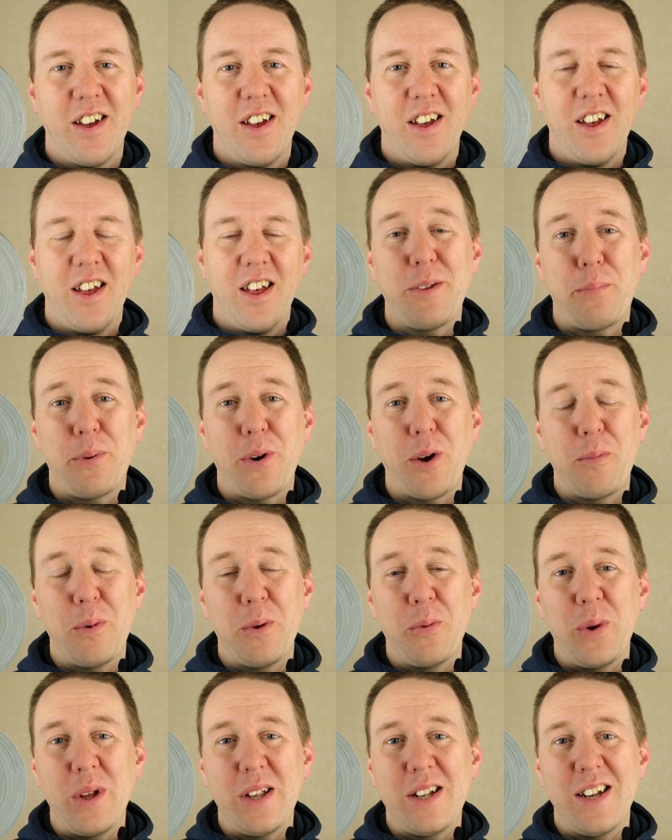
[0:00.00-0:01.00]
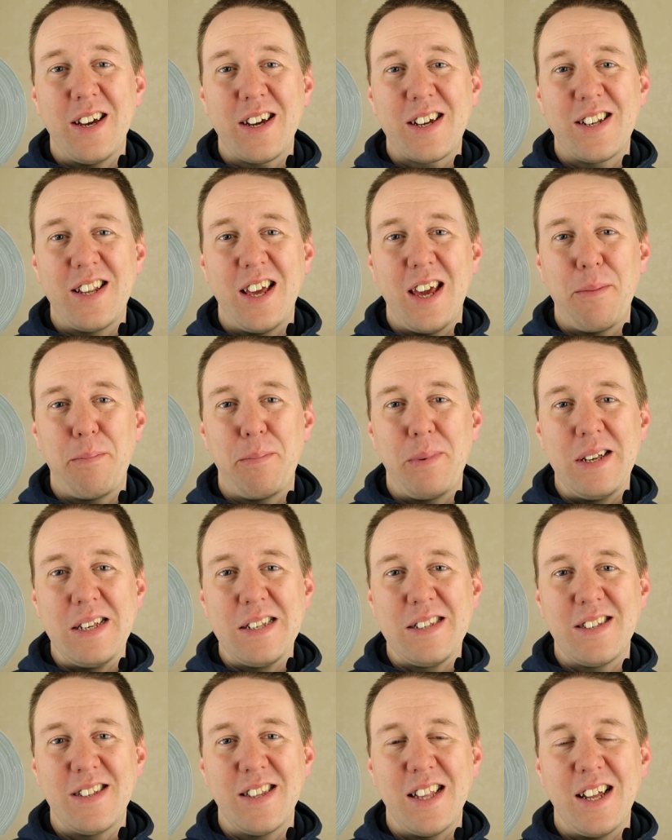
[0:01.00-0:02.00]
But the problem with duct tape
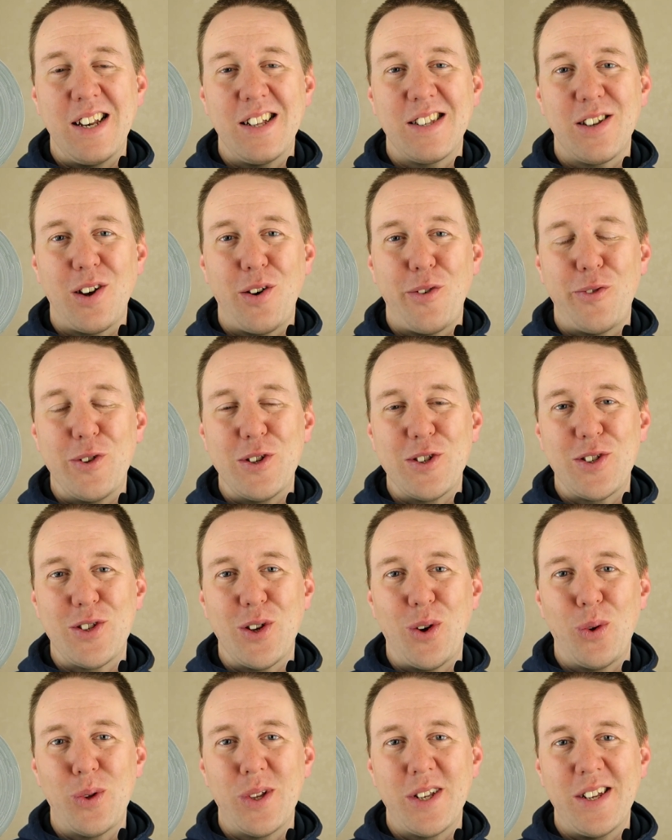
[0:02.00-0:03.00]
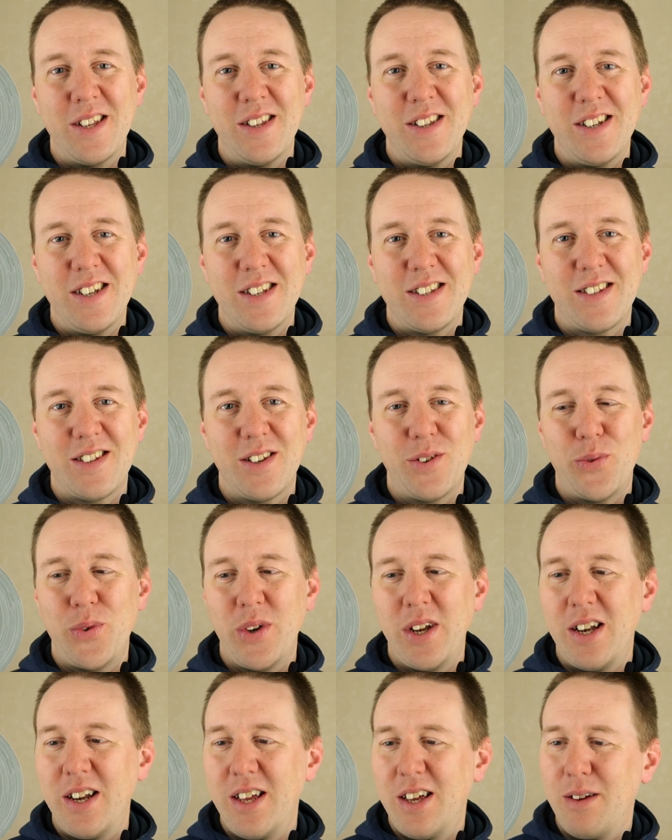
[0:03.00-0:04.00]
is that it's often sold in these
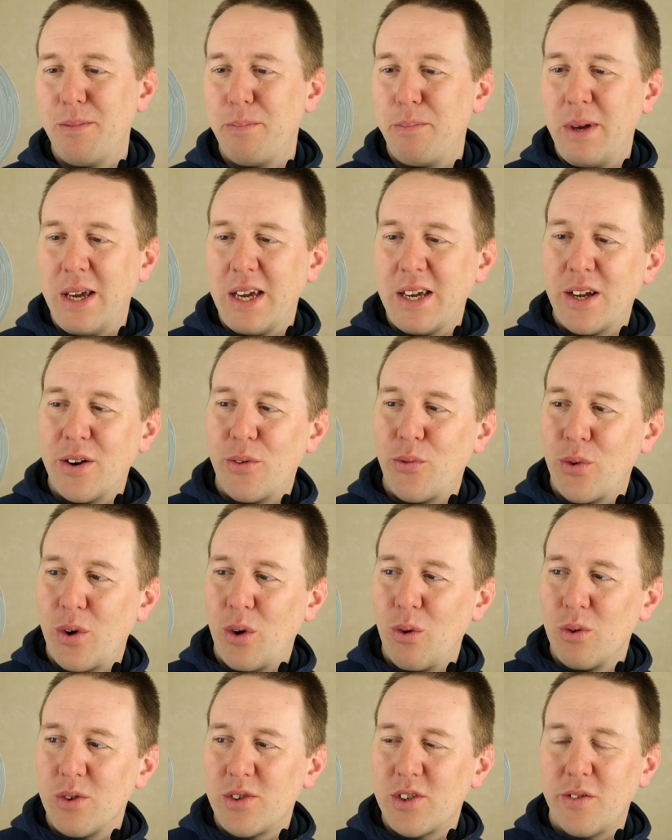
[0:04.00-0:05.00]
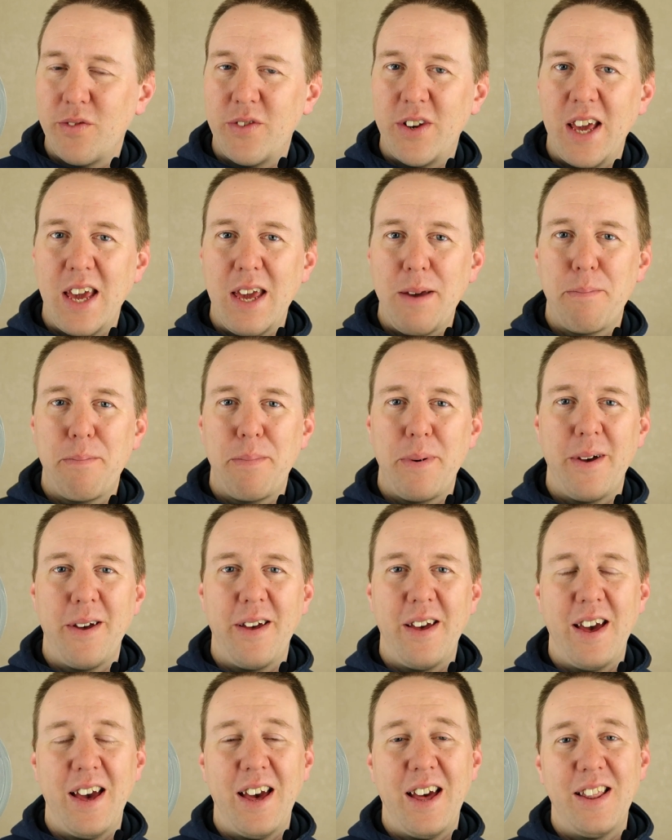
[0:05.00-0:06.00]
really big rolls of tape,
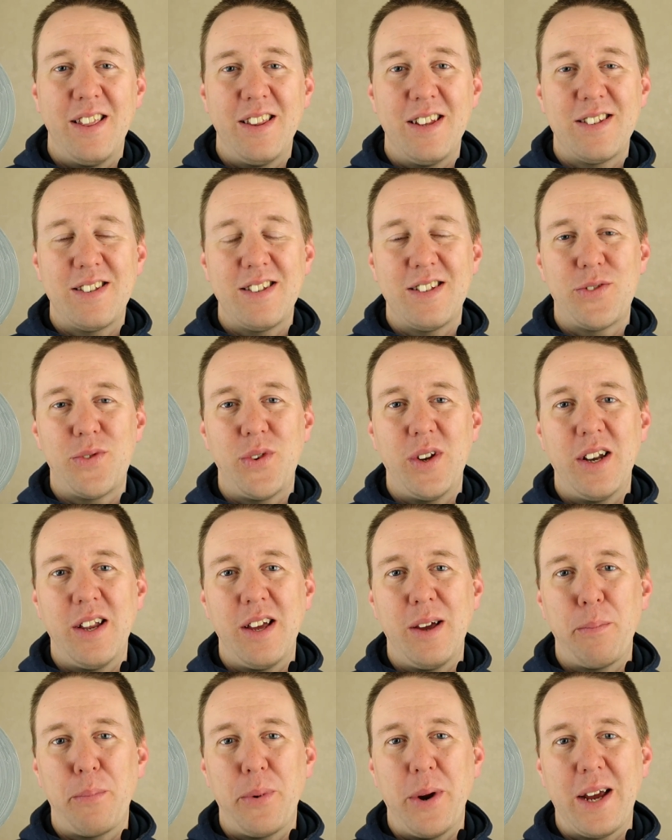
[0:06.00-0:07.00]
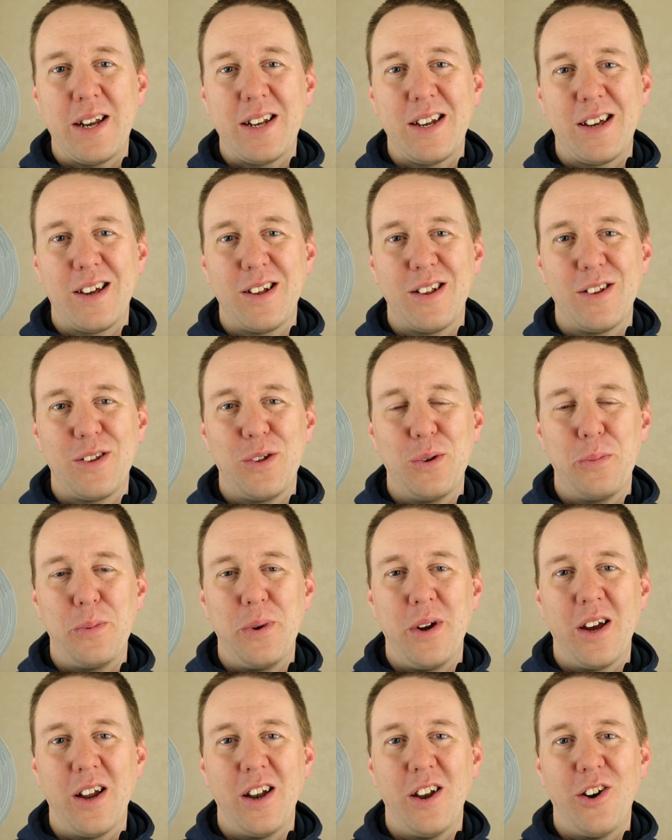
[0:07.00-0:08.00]
and this is really impractical to
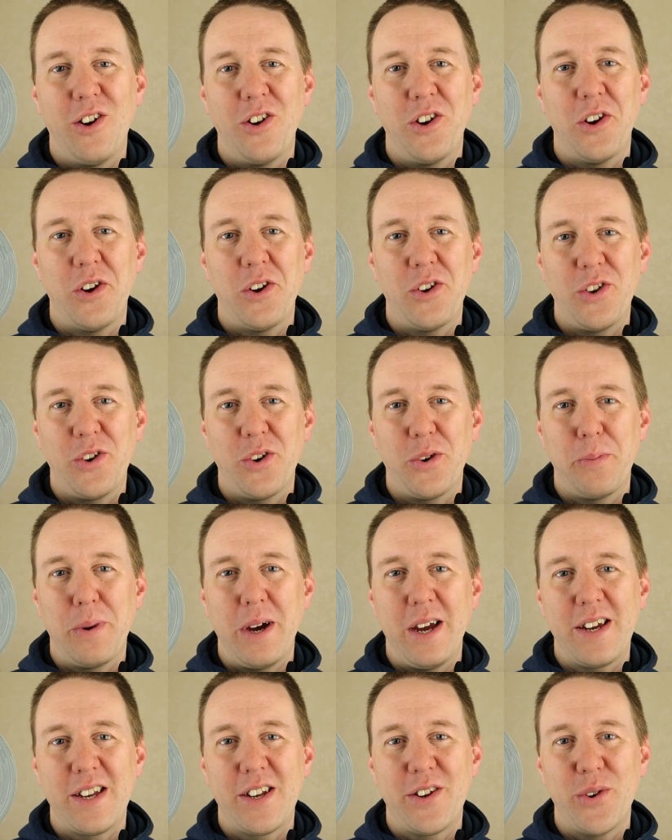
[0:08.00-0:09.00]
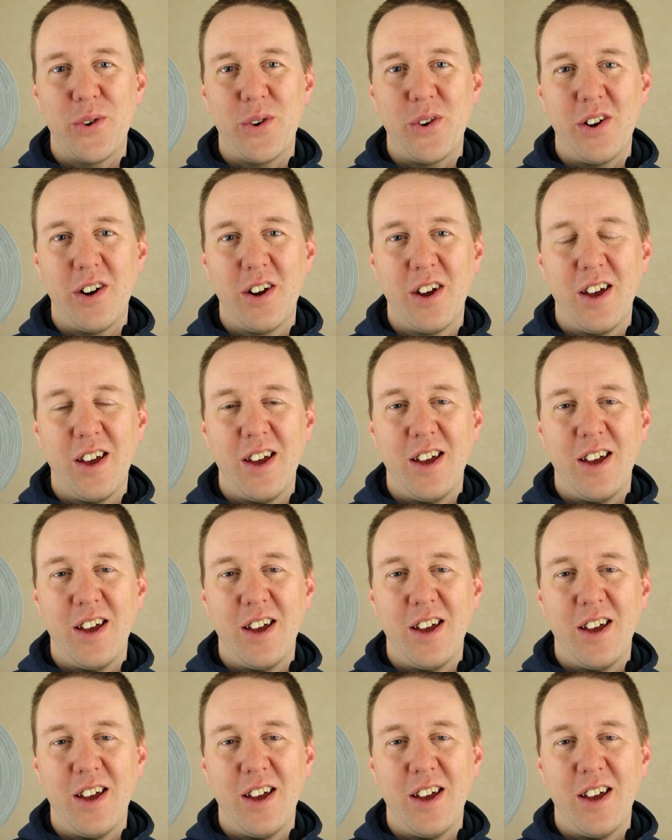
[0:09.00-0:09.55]
bring along on your bike tour.